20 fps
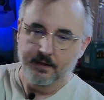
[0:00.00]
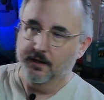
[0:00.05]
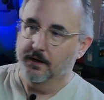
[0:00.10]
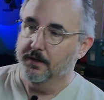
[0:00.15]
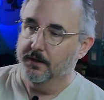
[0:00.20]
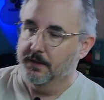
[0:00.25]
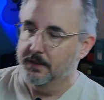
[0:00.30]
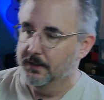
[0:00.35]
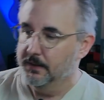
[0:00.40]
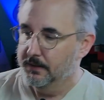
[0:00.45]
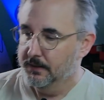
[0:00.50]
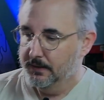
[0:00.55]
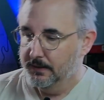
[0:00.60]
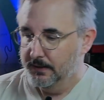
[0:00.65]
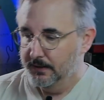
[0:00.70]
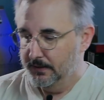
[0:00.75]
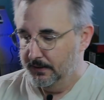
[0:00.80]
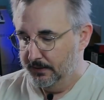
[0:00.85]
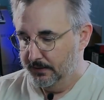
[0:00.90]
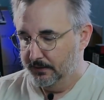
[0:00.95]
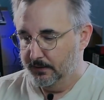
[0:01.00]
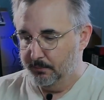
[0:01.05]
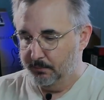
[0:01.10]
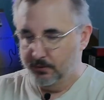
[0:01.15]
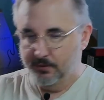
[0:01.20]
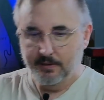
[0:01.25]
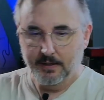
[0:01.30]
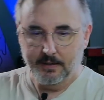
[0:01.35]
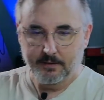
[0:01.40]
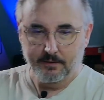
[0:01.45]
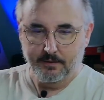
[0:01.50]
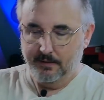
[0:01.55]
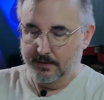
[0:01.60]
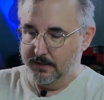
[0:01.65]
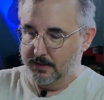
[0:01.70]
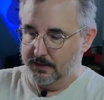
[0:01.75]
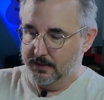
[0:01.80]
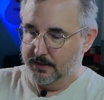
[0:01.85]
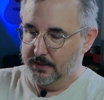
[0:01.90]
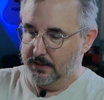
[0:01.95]
there to protect
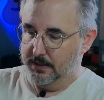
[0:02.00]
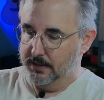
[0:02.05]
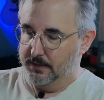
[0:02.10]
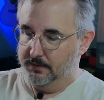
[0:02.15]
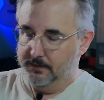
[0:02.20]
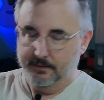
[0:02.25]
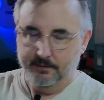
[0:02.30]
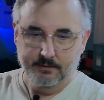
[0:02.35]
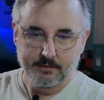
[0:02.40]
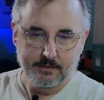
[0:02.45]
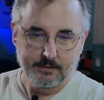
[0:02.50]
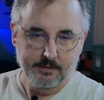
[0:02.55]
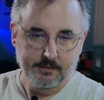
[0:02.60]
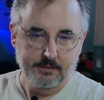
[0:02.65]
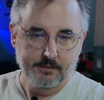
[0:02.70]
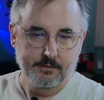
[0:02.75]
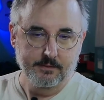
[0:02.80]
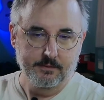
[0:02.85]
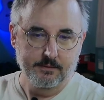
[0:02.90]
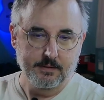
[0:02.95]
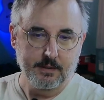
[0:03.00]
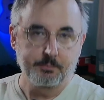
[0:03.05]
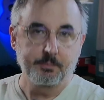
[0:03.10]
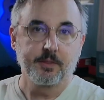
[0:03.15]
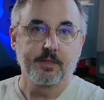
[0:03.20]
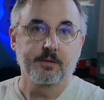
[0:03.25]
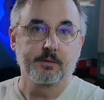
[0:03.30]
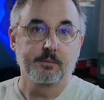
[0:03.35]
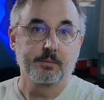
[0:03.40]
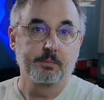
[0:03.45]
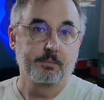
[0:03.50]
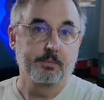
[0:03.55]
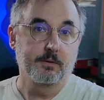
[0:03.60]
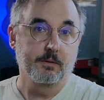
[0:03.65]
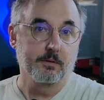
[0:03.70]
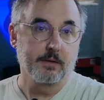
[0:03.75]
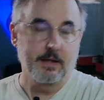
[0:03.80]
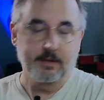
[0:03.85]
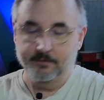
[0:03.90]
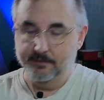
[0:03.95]
the tip of the
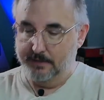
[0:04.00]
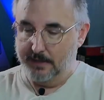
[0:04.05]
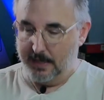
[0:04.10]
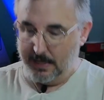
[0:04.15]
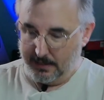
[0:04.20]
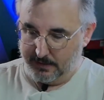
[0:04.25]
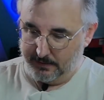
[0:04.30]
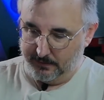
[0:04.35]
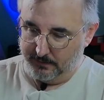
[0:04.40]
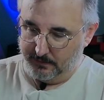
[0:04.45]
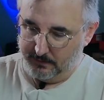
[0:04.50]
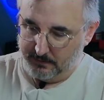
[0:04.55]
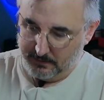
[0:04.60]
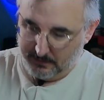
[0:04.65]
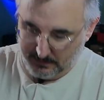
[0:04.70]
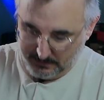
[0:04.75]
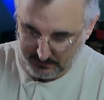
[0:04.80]
headstock and the